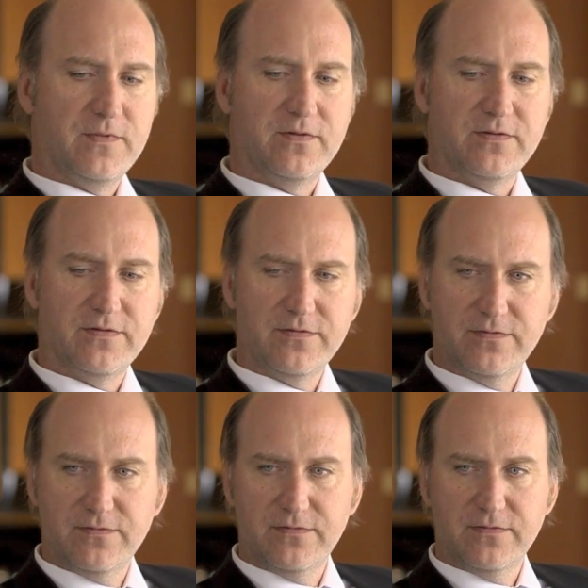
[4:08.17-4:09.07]
So this
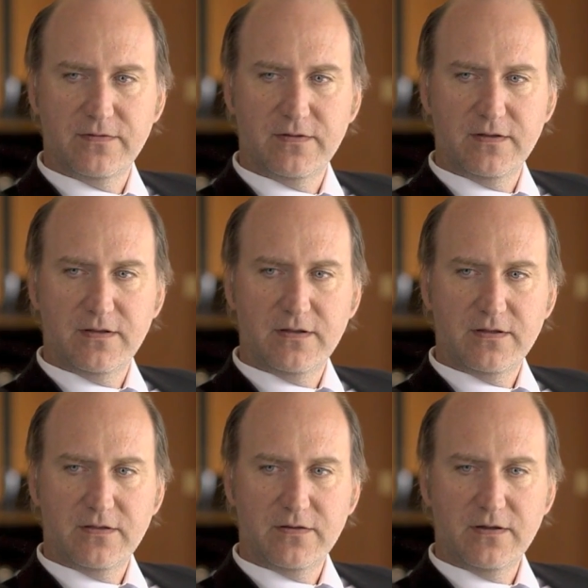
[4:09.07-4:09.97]

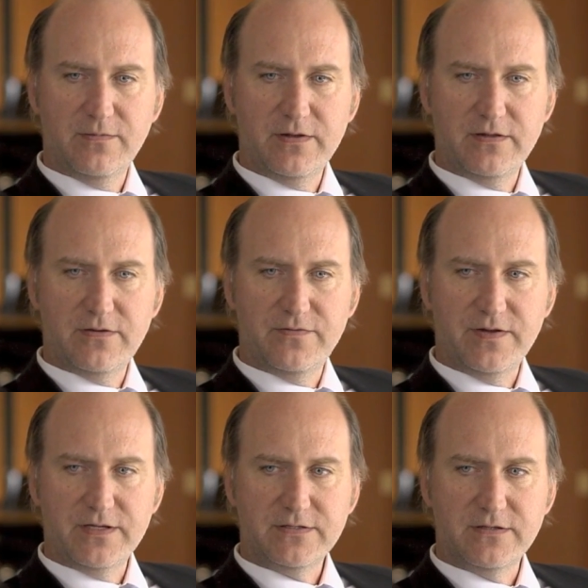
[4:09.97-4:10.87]
coming out a little
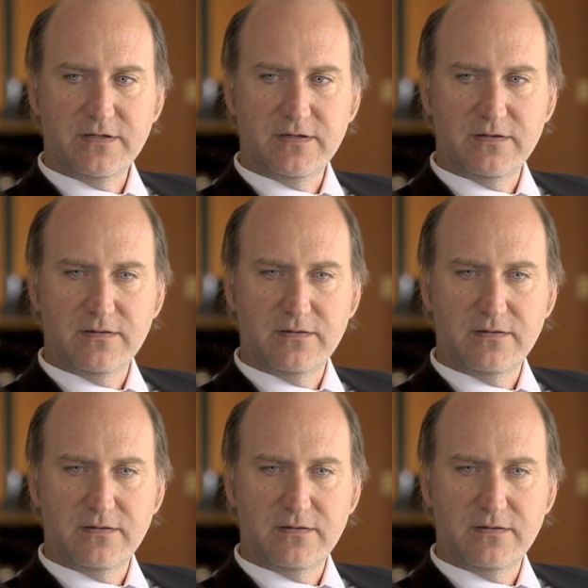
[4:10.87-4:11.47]
faster now.